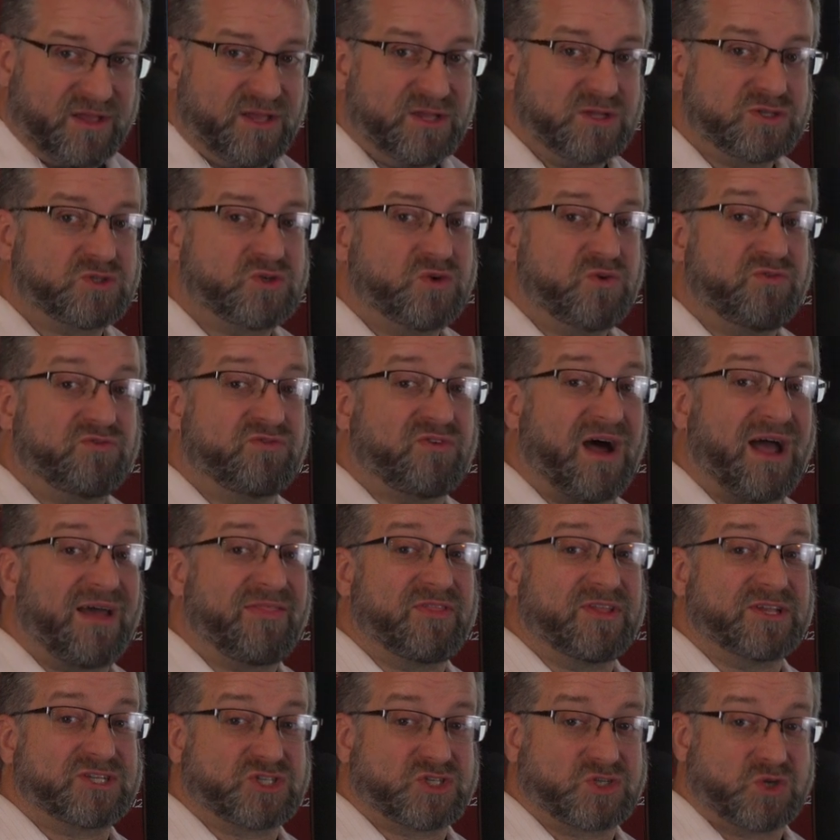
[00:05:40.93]
is to
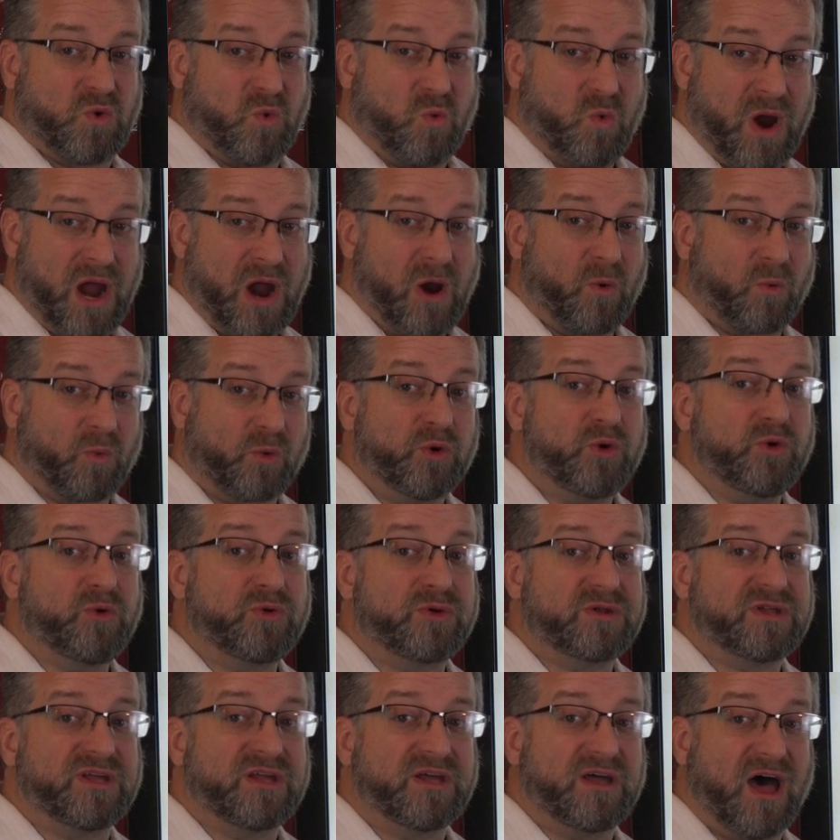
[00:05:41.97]
find the square
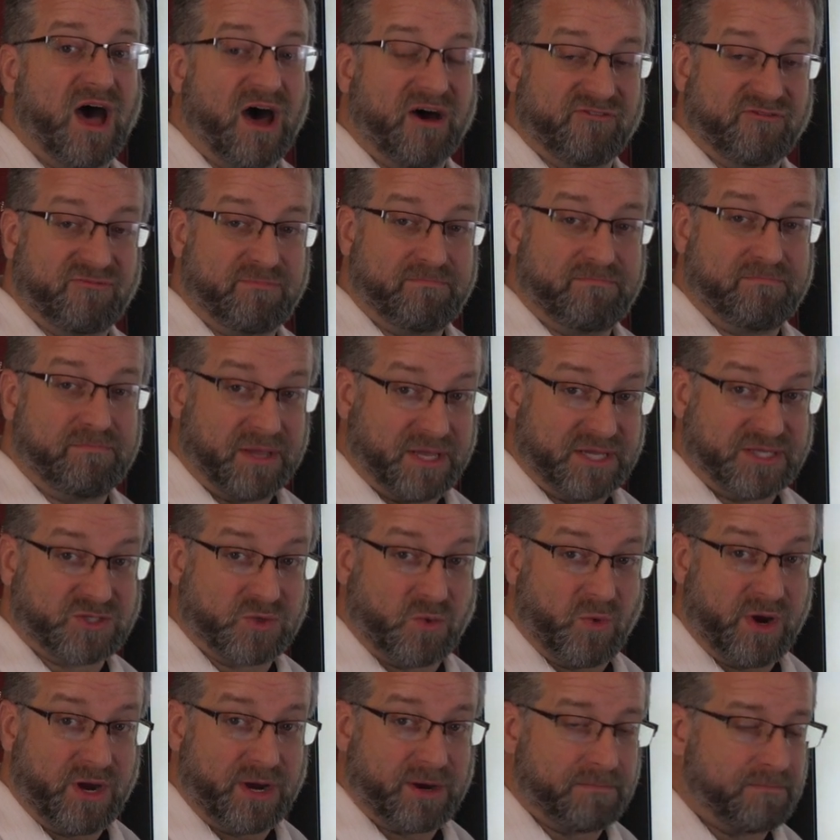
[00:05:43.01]
root of b
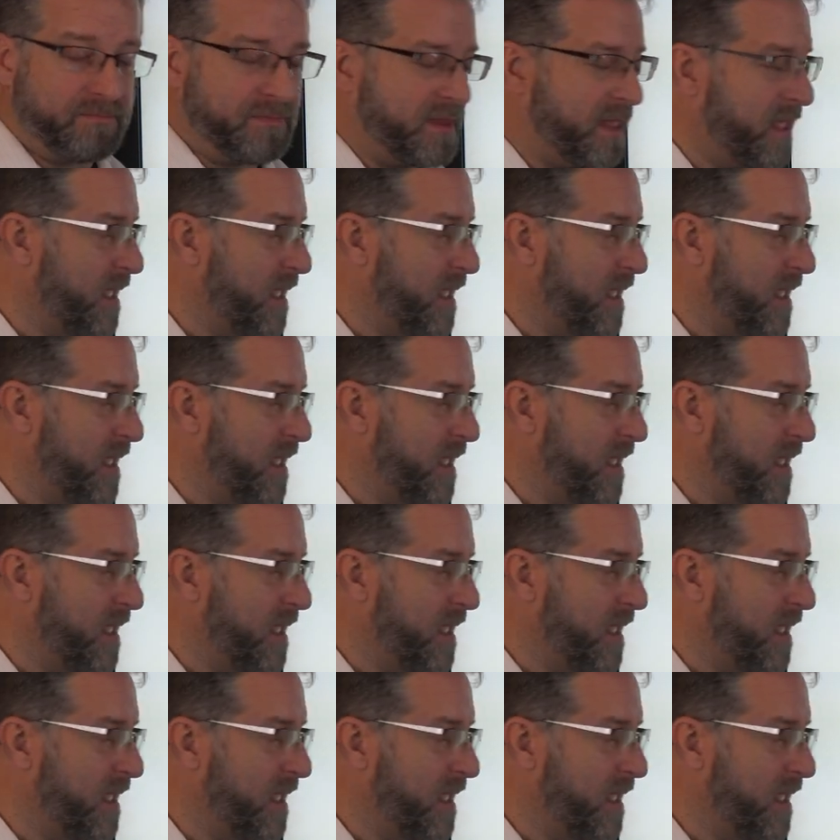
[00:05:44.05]
squared.